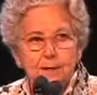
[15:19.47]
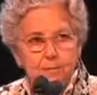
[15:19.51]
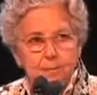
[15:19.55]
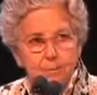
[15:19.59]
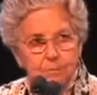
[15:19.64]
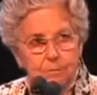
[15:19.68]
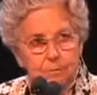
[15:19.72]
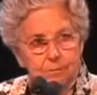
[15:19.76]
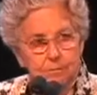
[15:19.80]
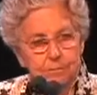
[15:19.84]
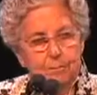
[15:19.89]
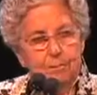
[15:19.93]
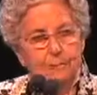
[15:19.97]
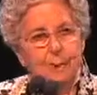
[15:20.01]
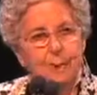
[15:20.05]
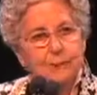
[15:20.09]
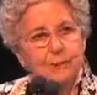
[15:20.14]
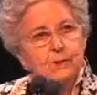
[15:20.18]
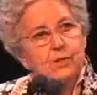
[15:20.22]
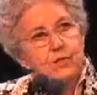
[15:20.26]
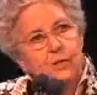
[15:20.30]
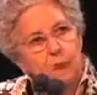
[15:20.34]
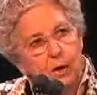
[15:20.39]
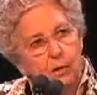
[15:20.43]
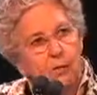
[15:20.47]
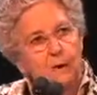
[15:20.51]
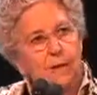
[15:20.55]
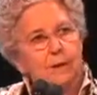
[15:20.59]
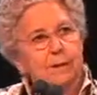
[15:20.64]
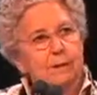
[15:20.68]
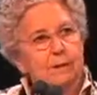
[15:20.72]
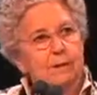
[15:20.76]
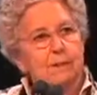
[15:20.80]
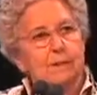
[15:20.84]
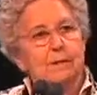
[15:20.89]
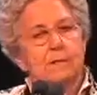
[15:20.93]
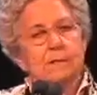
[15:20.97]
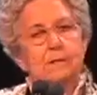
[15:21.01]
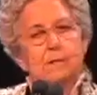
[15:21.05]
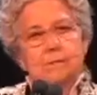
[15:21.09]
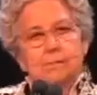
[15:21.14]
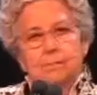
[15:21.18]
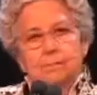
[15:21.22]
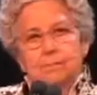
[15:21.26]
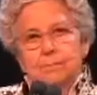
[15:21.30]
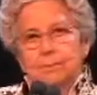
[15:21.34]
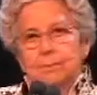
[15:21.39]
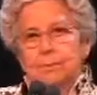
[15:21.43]
by sowing this
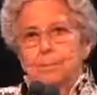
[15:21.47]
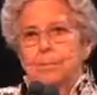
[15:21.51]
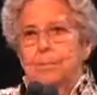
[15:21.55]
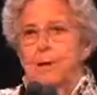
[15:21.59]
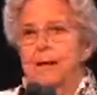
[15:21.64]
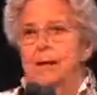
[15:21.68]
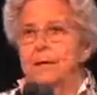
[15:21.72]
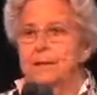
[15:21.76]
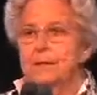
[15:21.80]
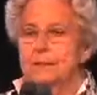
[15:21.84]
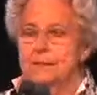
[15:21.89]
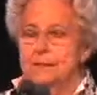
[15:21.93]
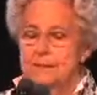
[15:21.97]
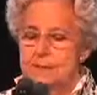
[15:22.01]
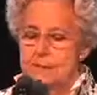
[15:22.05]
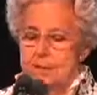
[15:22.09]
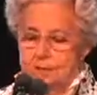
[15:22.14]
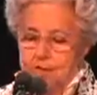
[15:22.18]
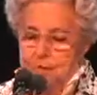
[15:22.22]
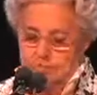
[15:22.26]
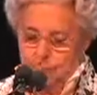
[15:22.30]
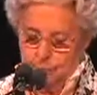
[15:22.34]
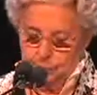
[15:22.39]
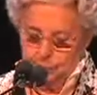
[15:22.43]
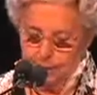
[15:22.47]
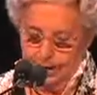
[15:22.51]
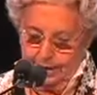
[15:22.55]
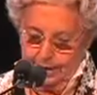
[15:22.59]
rebelliousness throughout